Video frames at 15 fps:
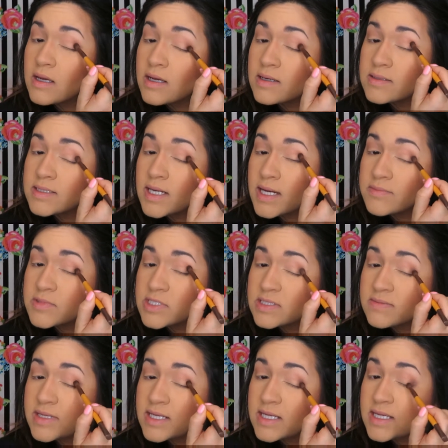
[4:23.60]
And I'm
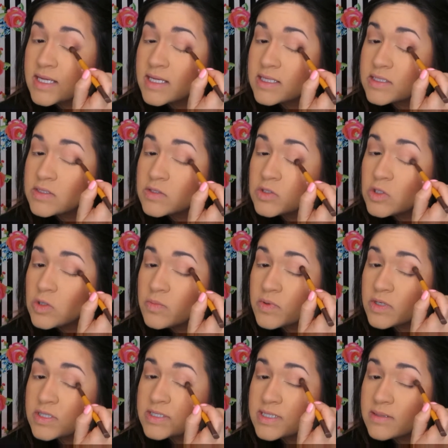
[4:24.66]
just making it
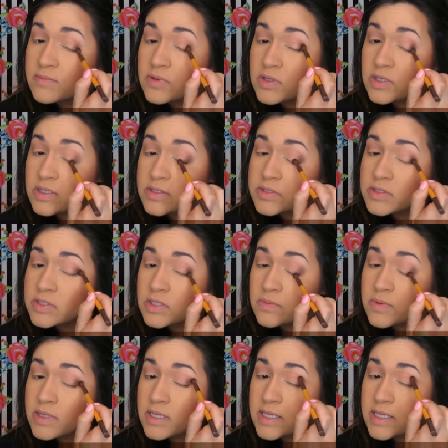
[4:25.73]
super simple, super